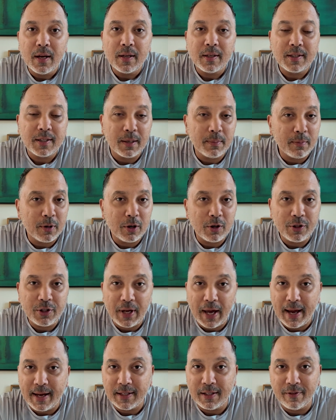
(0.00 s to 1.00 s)
similar
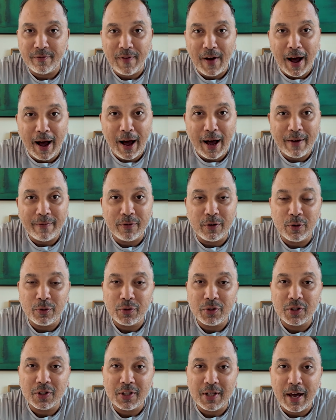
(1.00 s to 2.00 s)
to Ace to 5,
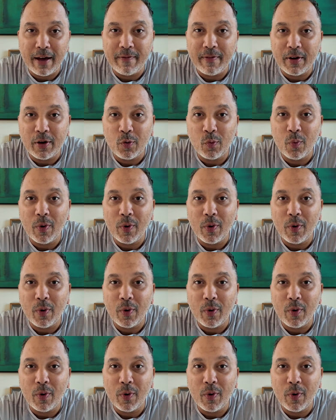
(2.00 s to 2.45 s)
Deuce to 7,